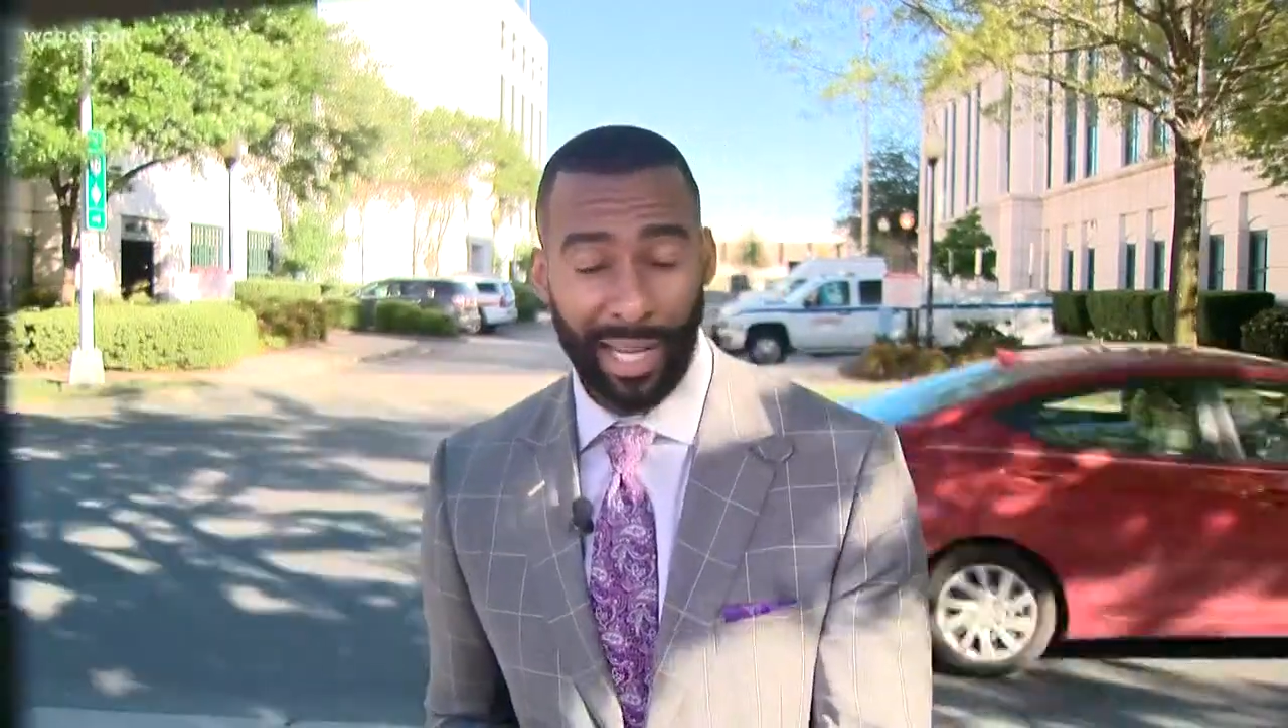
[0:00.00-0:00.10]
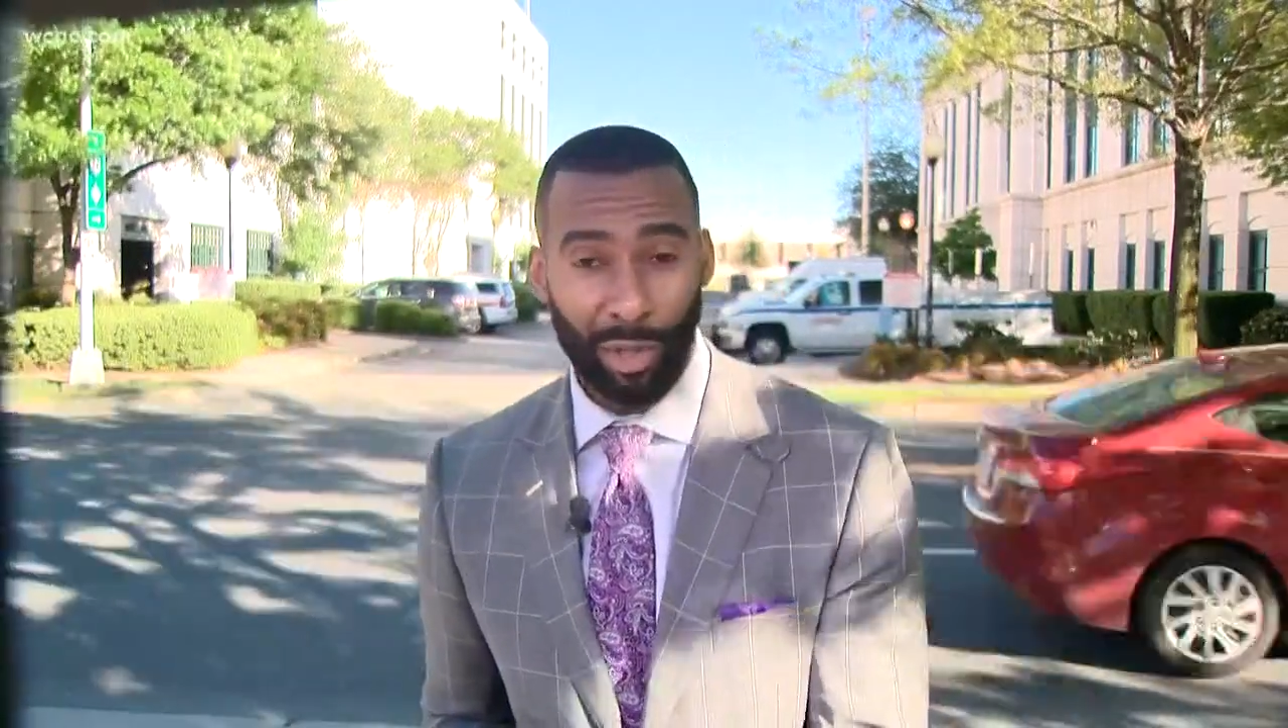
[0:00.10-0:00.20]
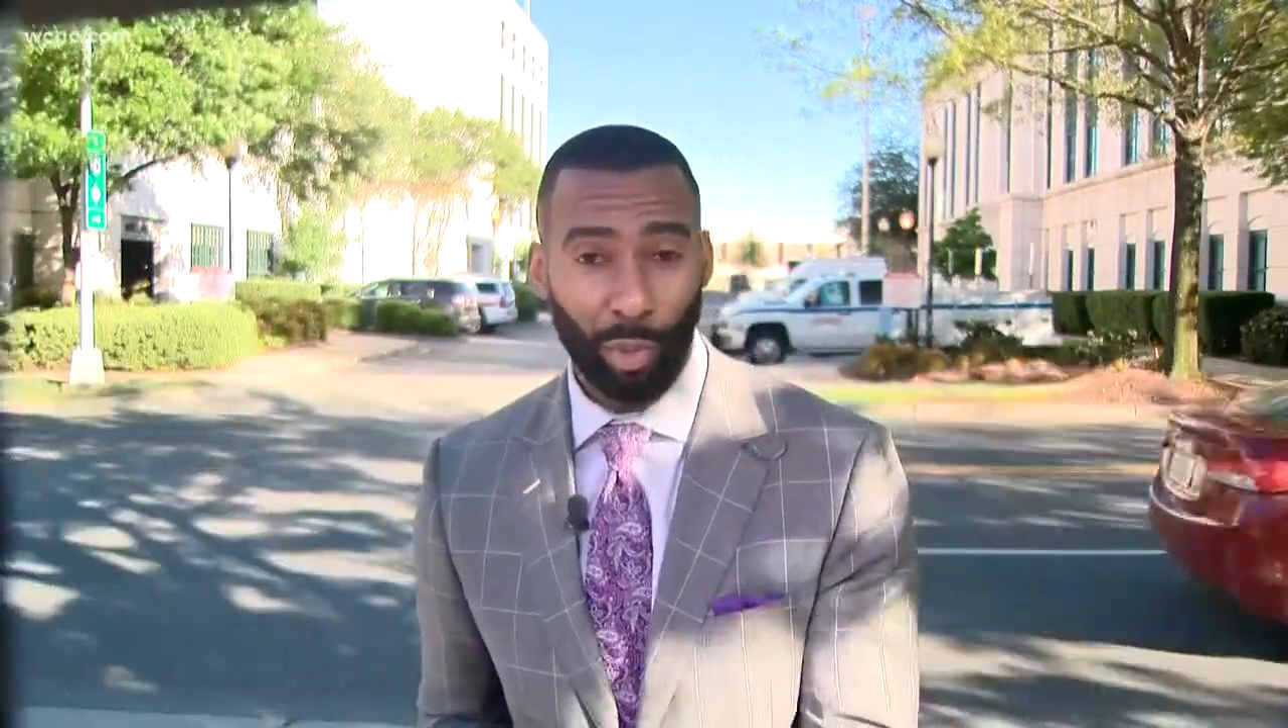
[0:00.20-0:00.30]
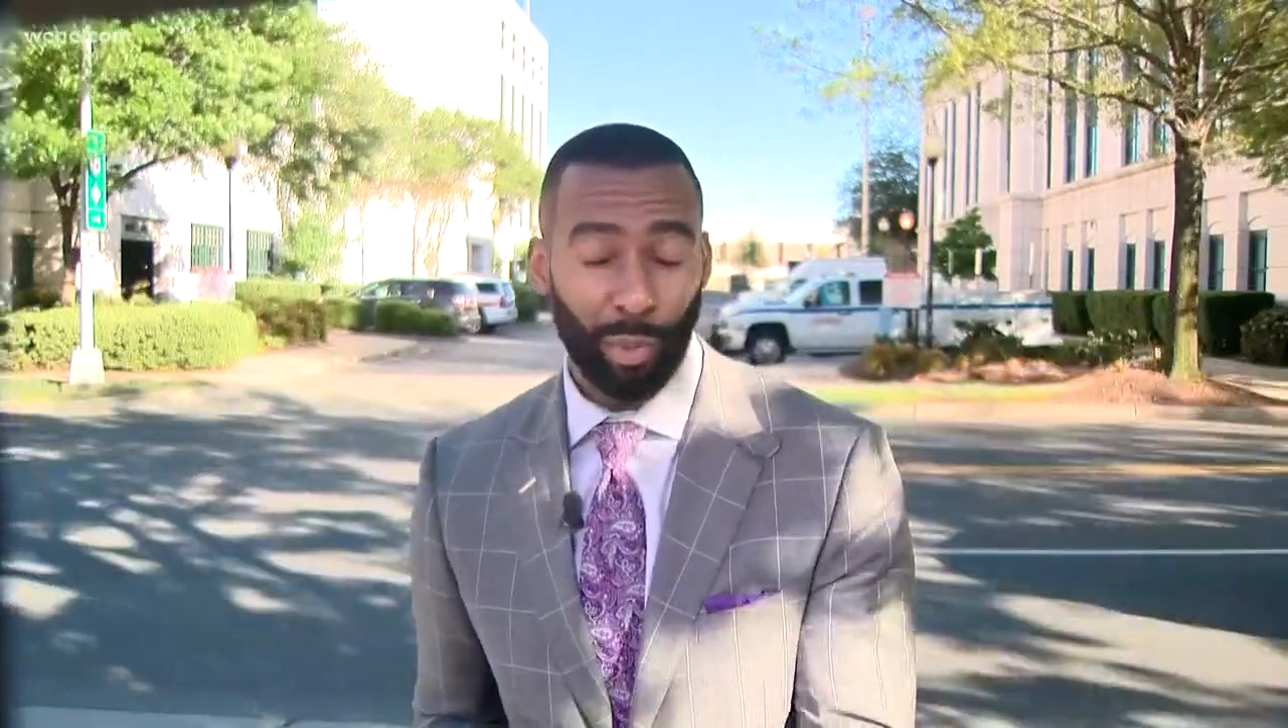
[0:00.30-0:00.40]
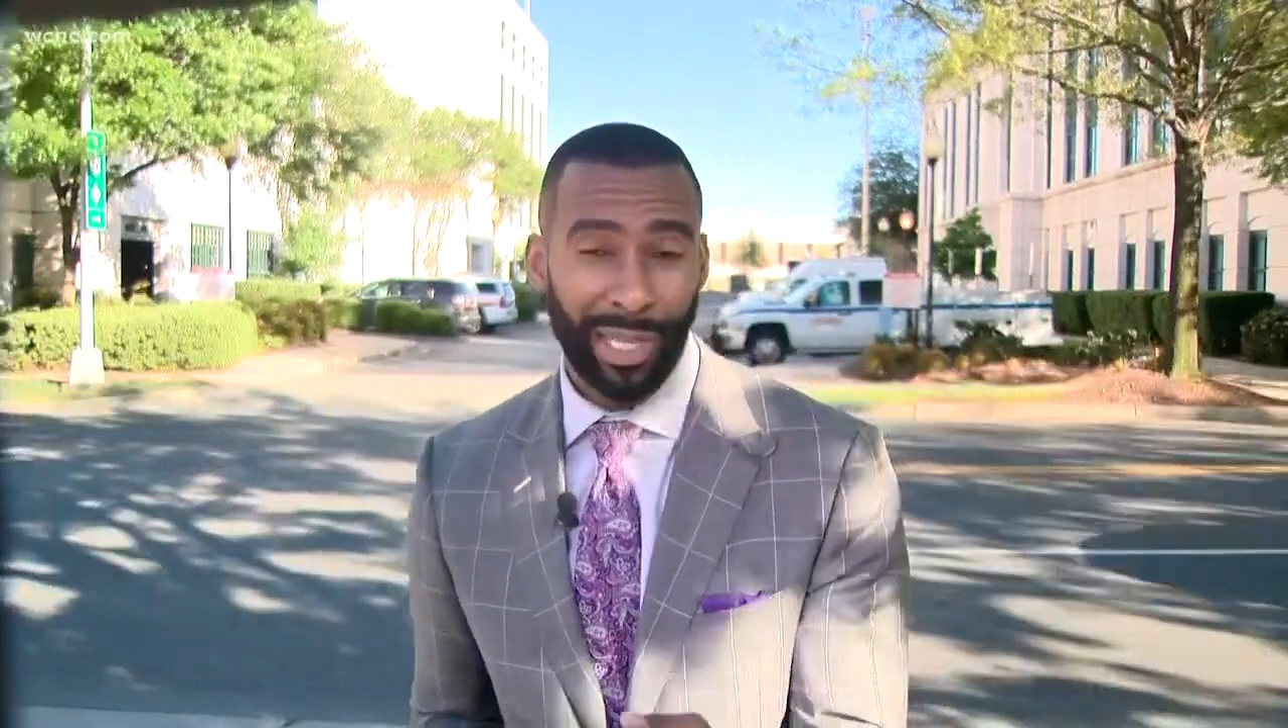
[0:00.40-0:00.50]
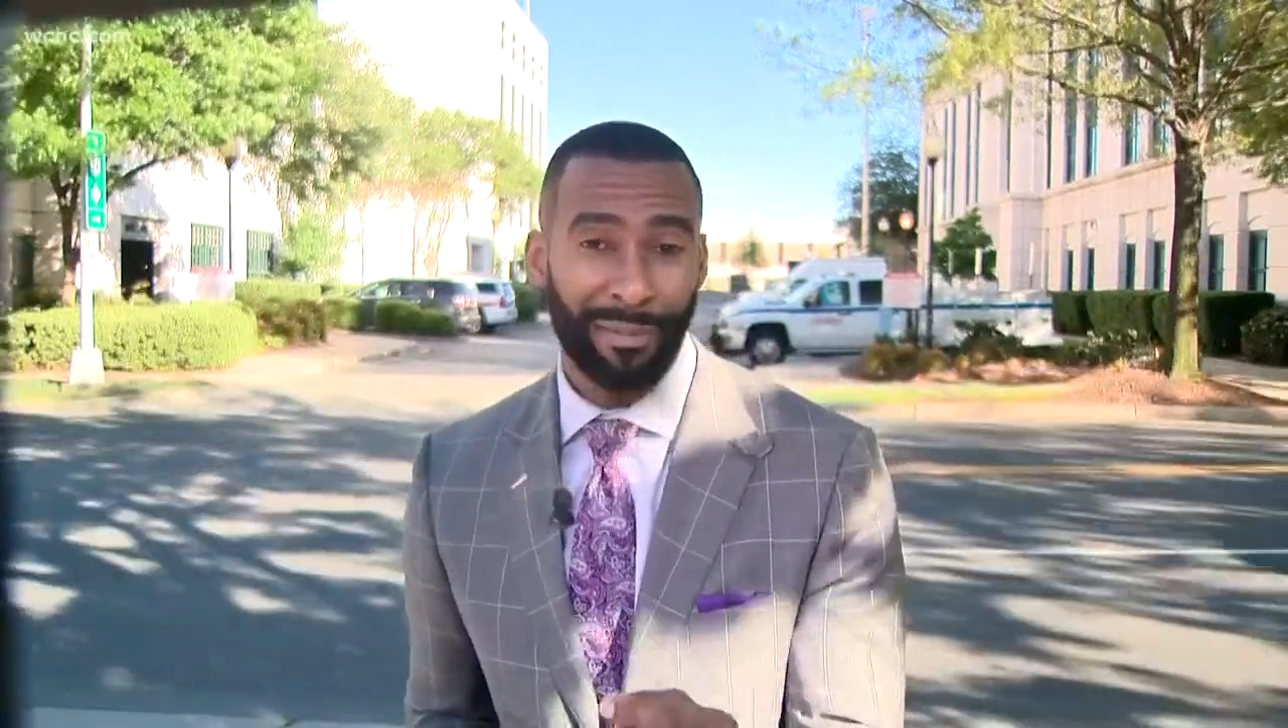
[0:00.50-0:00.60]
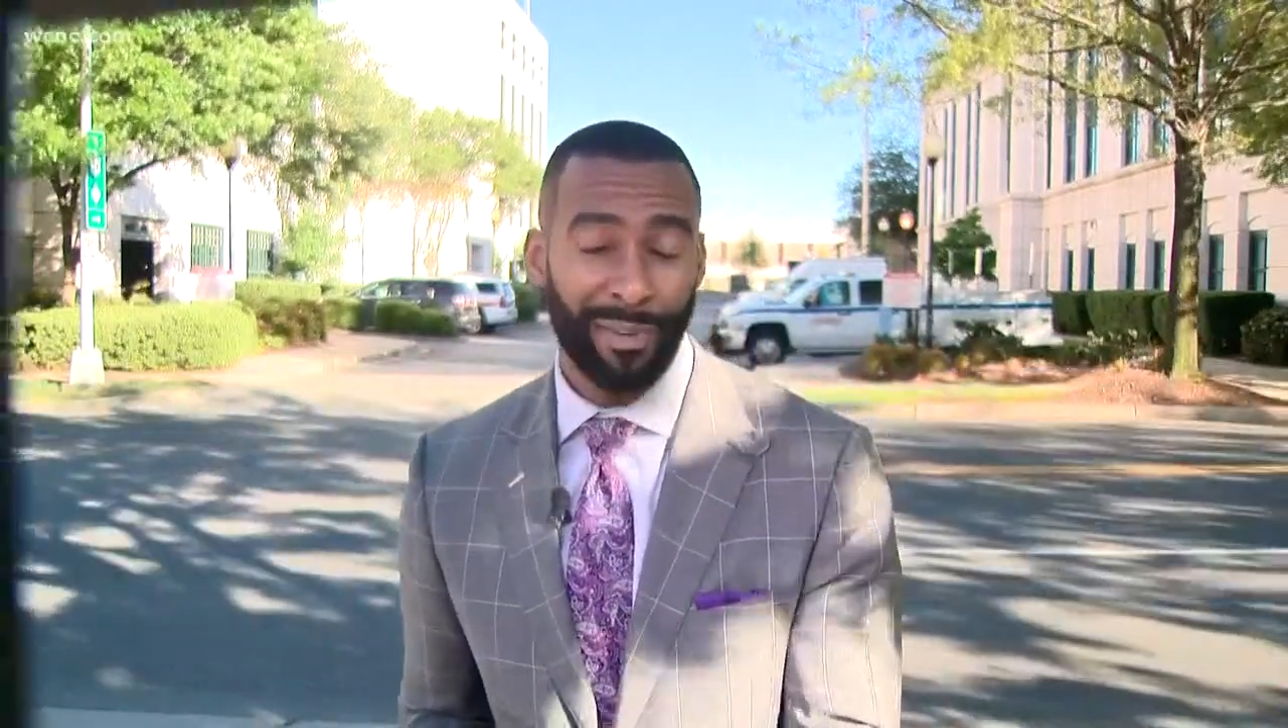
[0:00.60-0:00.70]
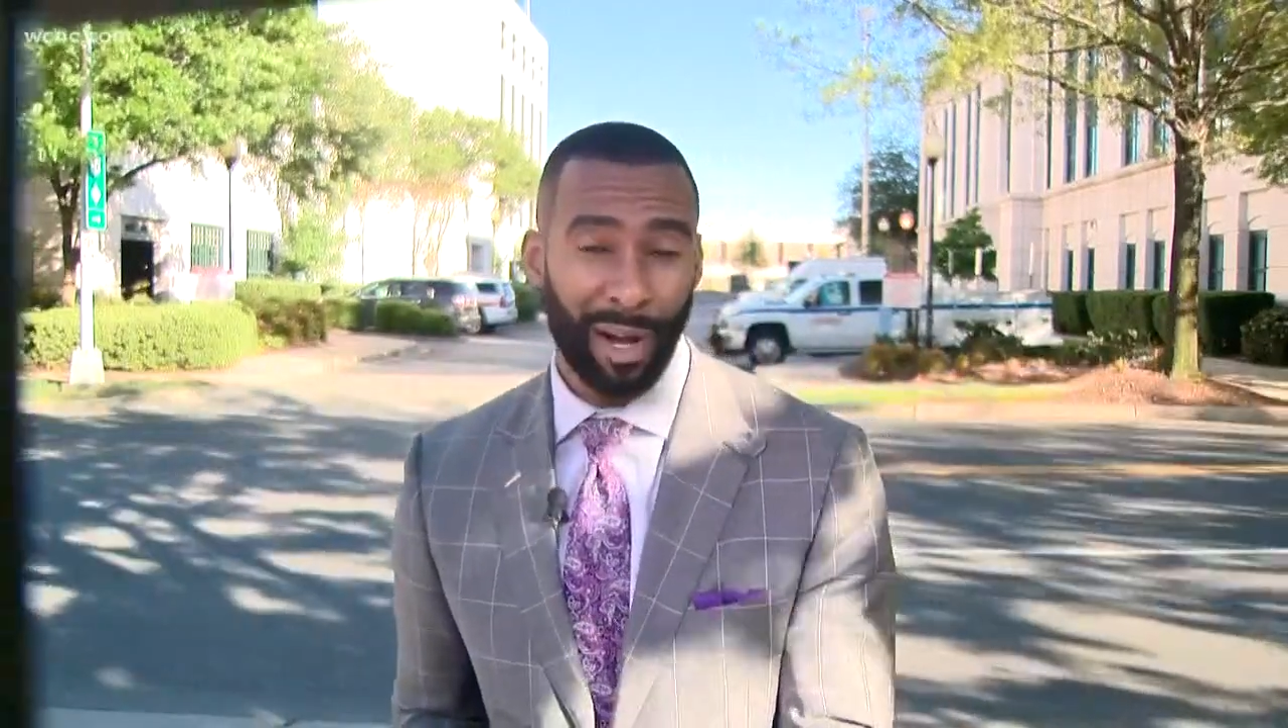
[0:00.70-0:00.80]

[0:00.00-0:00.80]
Here's what we can